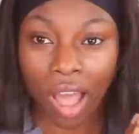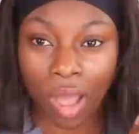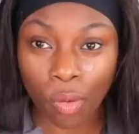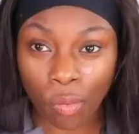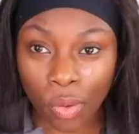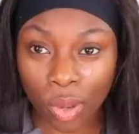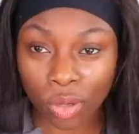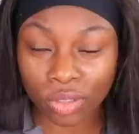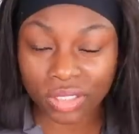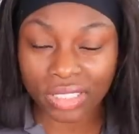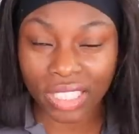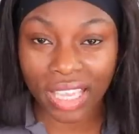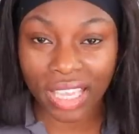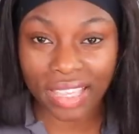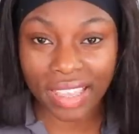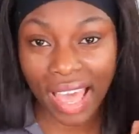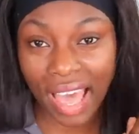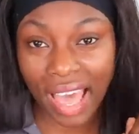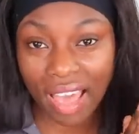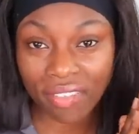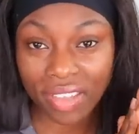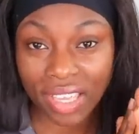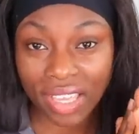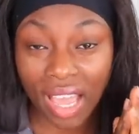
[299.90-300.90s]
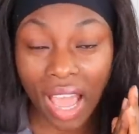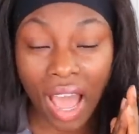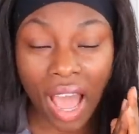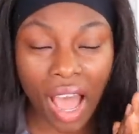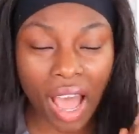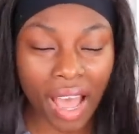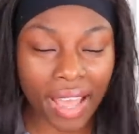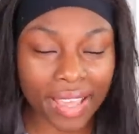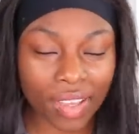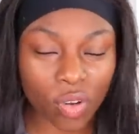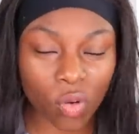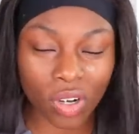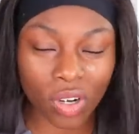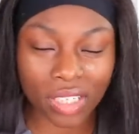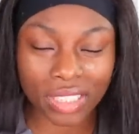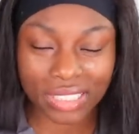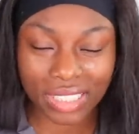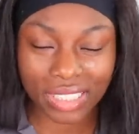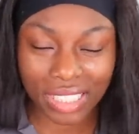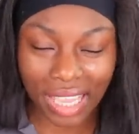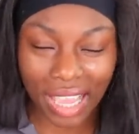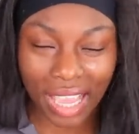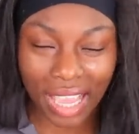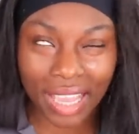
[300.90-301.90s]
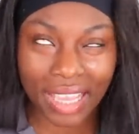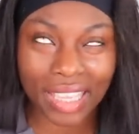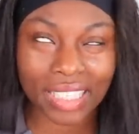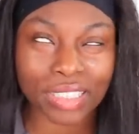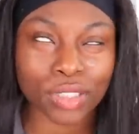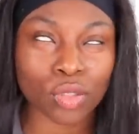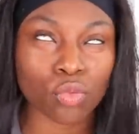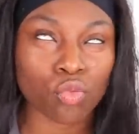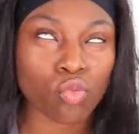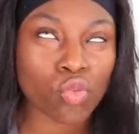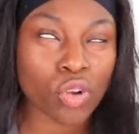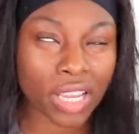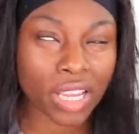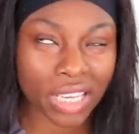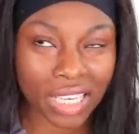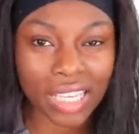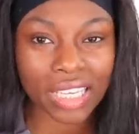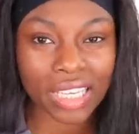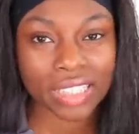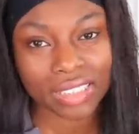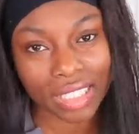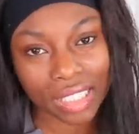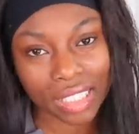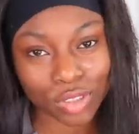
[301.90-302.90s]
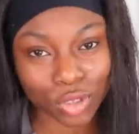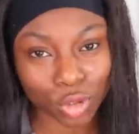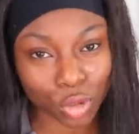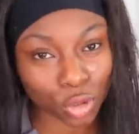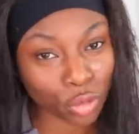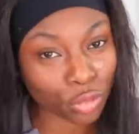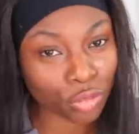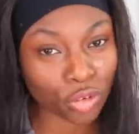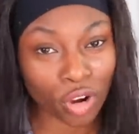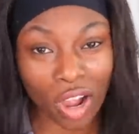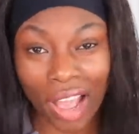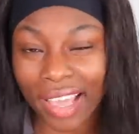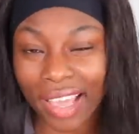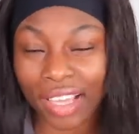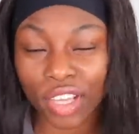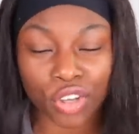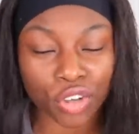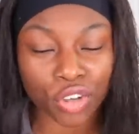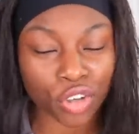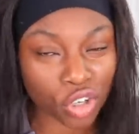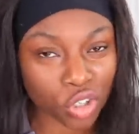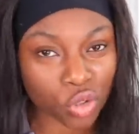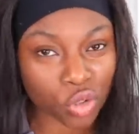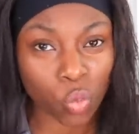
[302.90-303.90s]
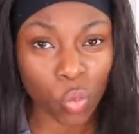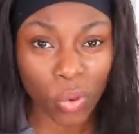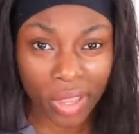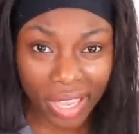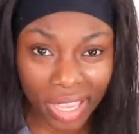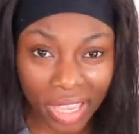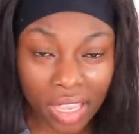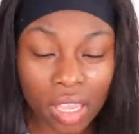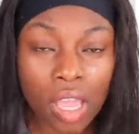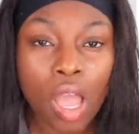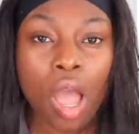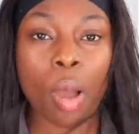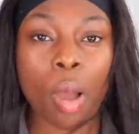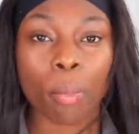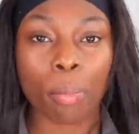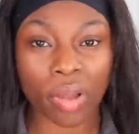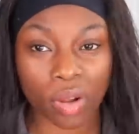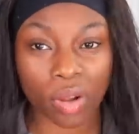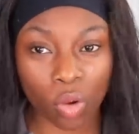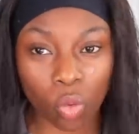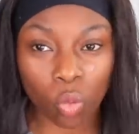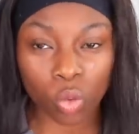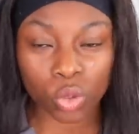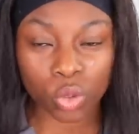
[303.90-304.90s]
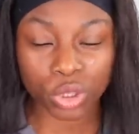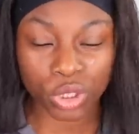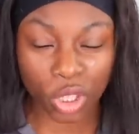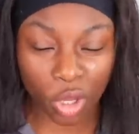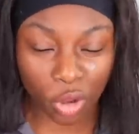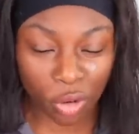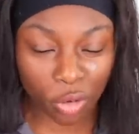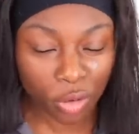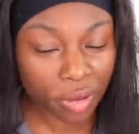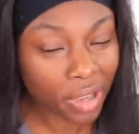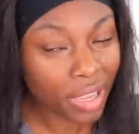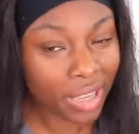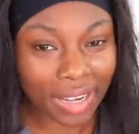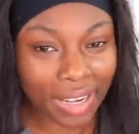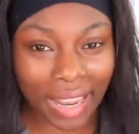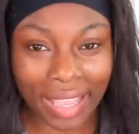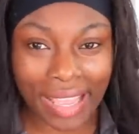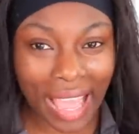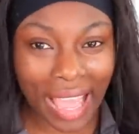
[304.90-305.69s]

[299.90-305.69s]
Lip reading: I will say that having high quality hair is really essential for a good wig, but also like